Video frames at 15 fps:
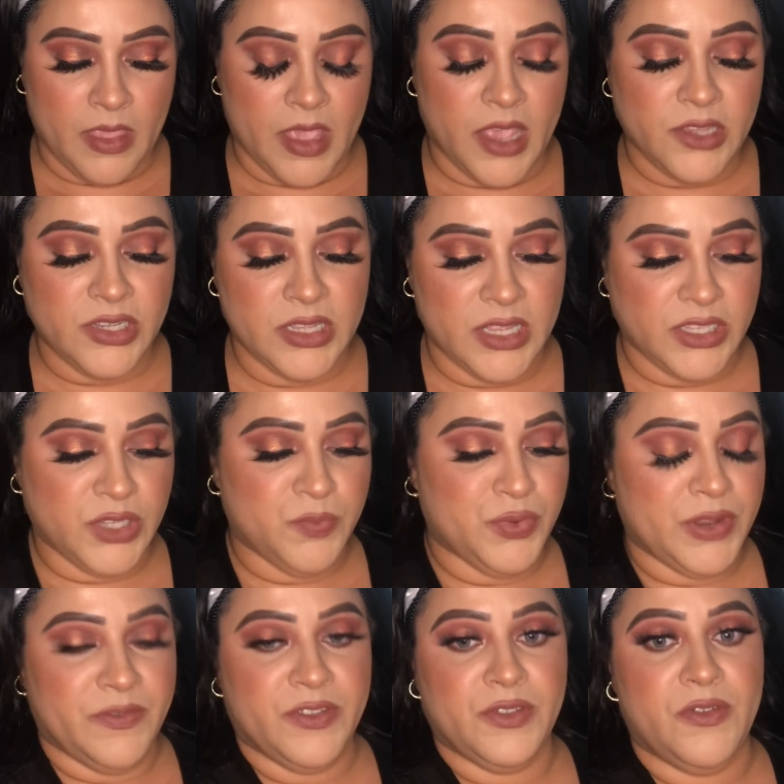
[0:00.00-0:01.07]
Actually, let's
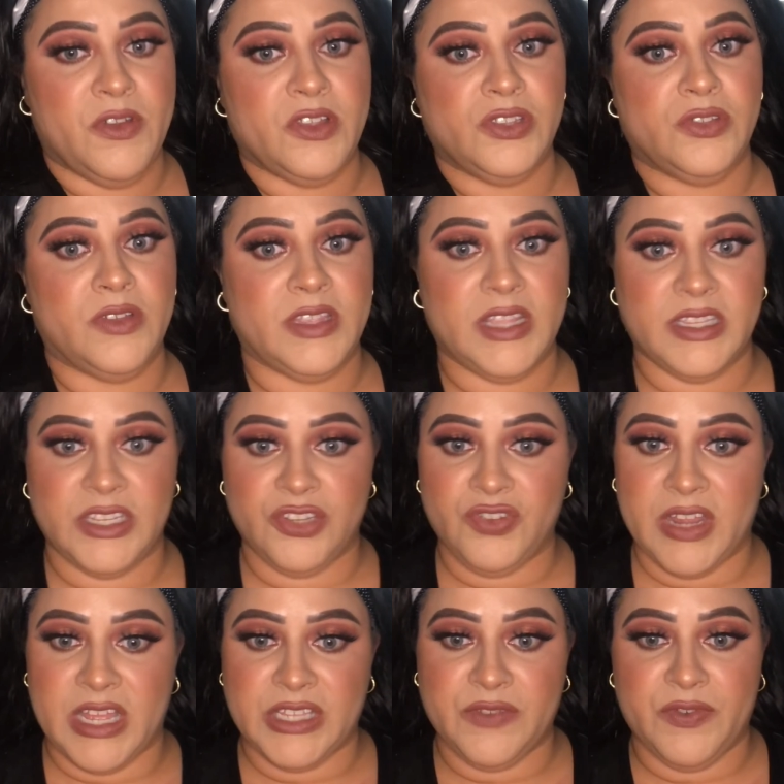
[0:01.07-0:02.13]
spritz first so it doesn't
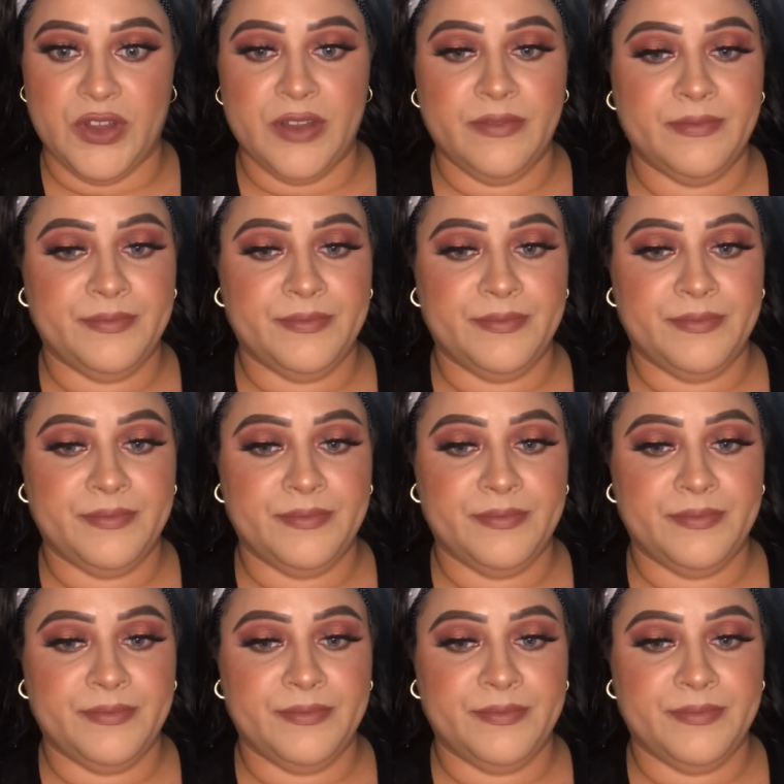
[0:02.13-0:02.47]
transfer.